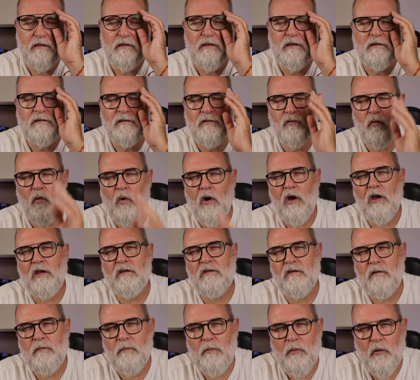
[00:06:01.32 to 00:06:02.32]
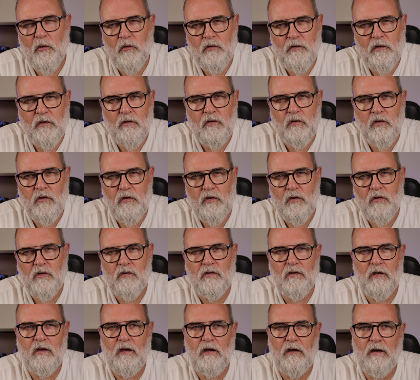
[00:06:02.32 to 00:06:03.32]
this is why it's important to
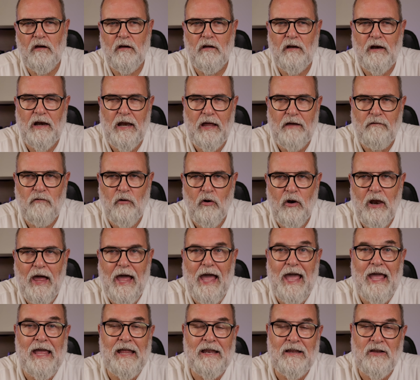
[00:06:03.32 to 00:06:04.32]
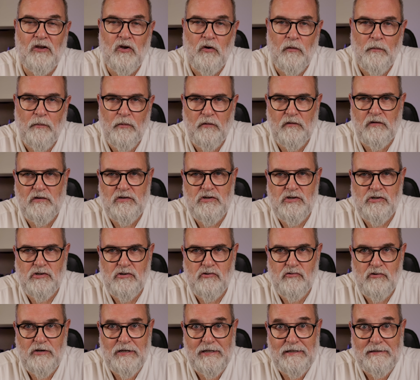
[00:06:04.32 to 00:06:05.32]
use level and composition
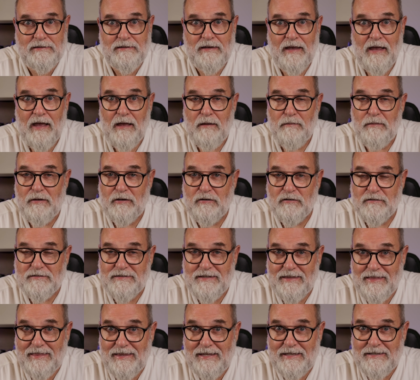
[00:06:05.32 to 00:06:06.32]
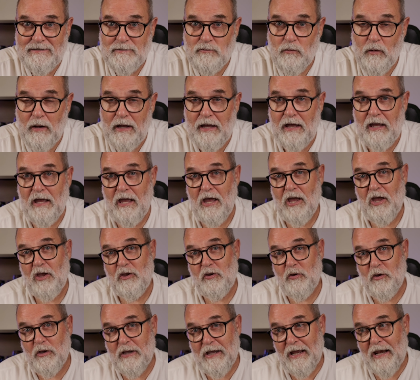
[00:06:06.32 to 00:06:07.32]
grids, because this way
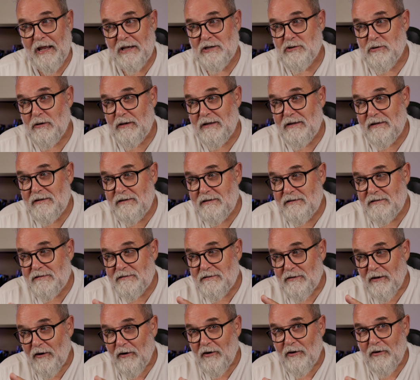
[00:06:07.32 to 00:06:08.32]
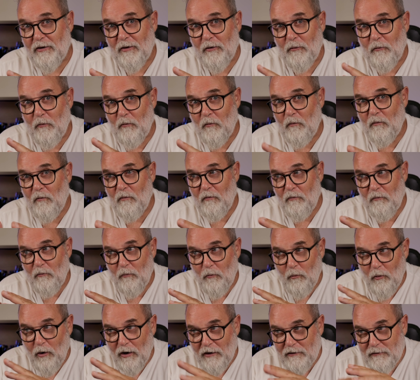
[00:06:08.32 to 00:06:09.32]
you can actually decide
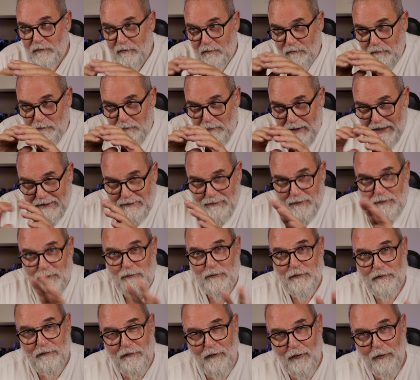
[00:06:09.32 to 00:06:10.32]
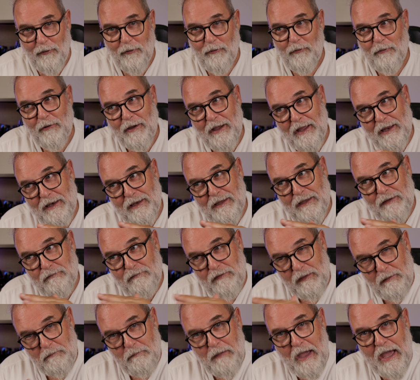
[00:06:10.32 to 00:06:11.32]
what's better to follow and if
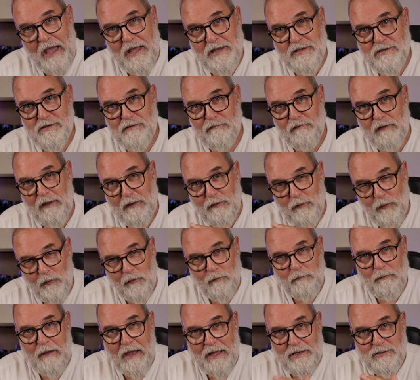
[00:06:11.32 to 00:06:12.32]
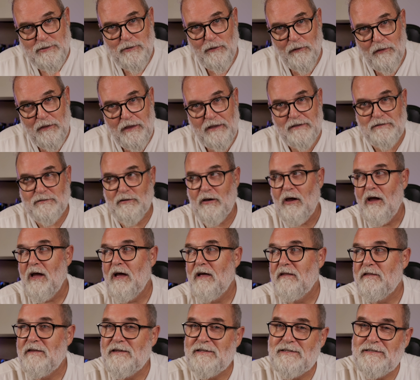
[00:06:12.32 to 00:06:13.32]
they match, if they don't match, all this. So
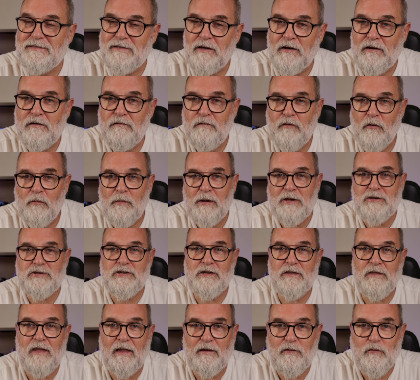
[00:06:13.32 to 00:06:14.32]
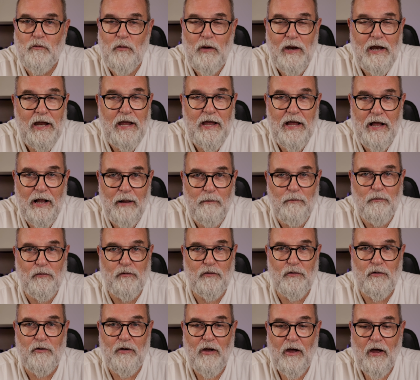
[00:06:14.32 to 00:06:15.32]
this is an information that really helps
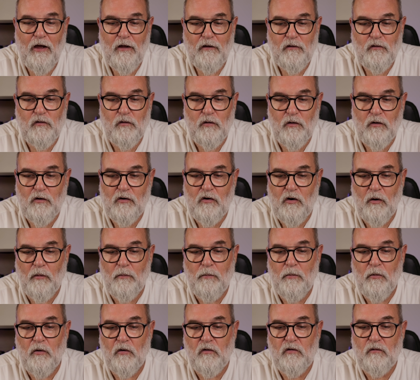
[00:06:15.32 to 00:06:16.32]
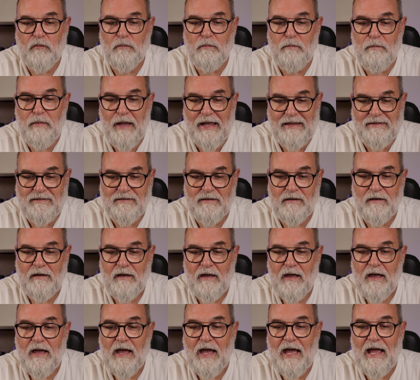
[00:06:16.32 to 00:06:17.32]
you to compose better
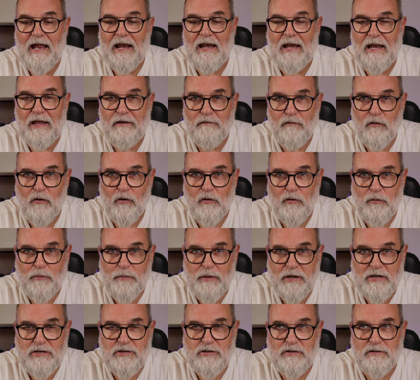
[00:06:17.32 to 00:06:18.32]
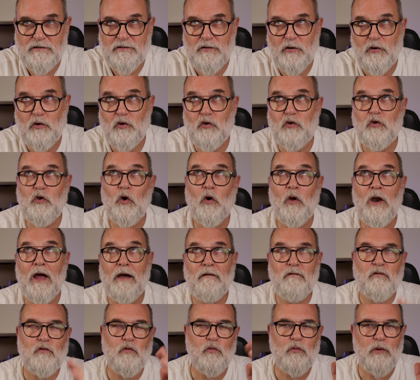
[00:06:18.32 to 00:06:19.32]
and level your picture, so you don't
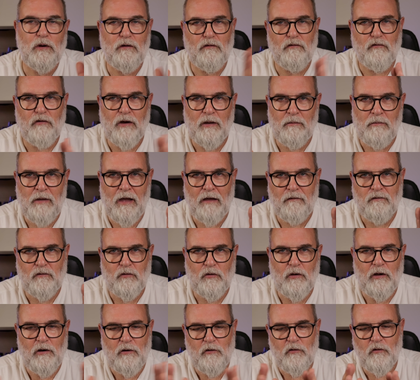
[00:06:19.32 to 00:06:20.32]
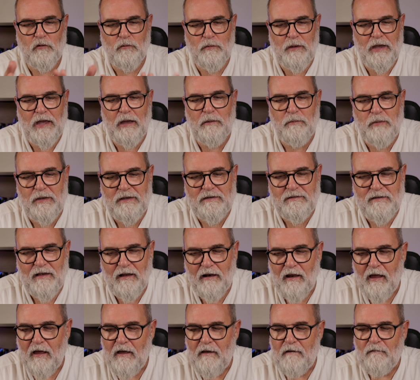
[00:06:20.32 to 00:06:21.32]
have to reframe after and lose
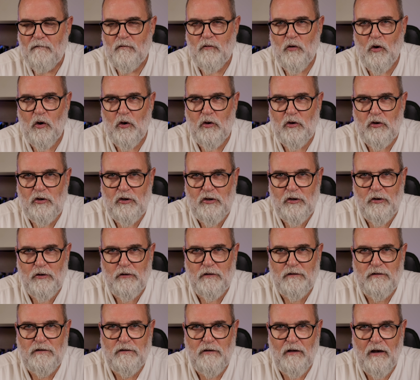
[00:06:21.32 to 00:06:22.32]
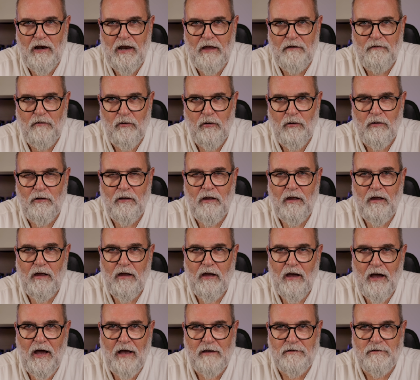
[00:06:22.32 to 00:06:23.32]
megapixel. So use the level.
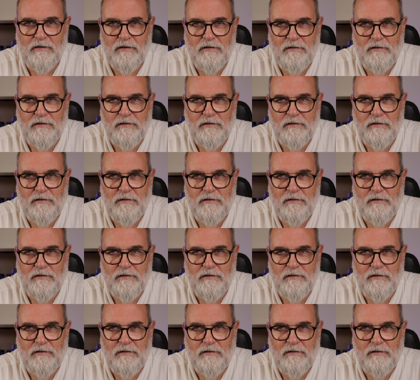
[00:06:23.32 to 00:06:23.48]
As I